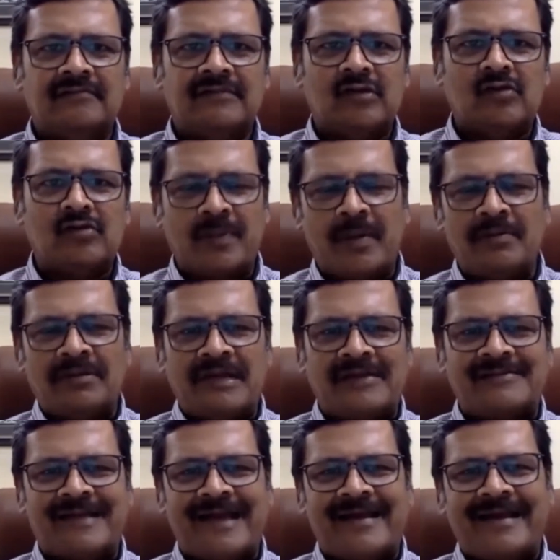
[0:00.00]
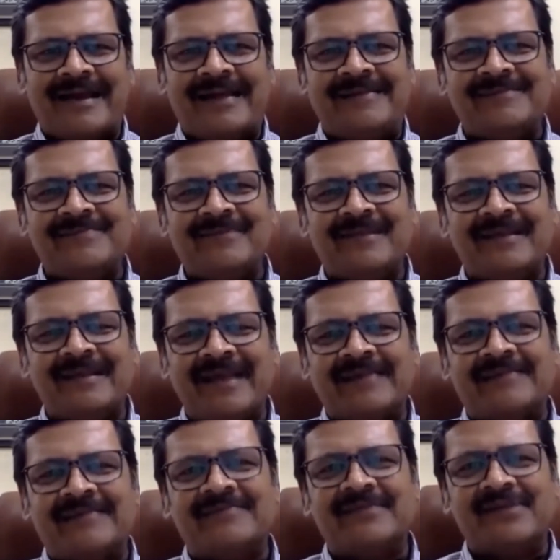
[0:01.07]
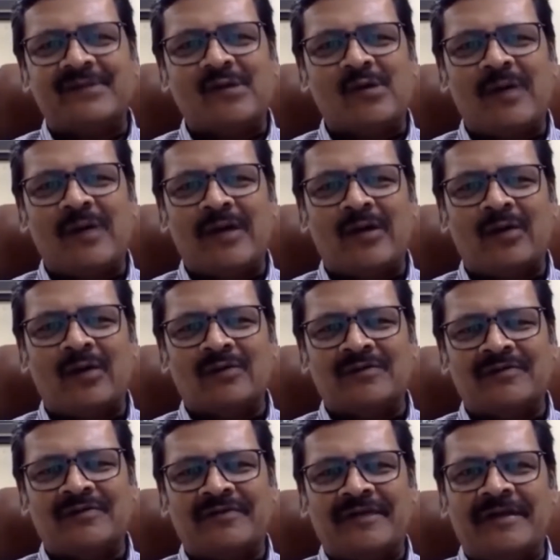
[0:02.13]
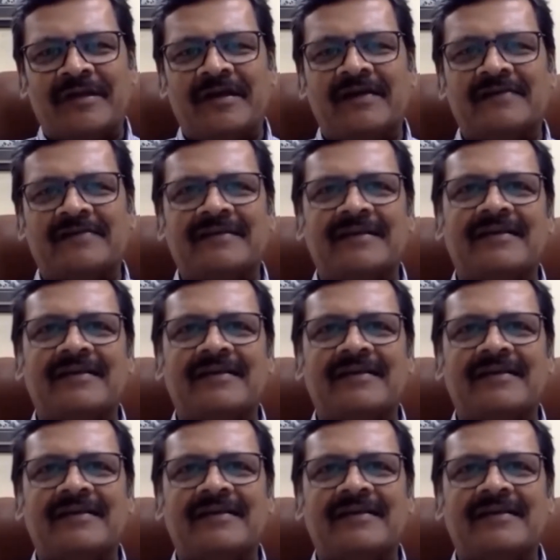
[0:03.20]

Don't remember the exact dates, but then yes, we go back almost 15 years.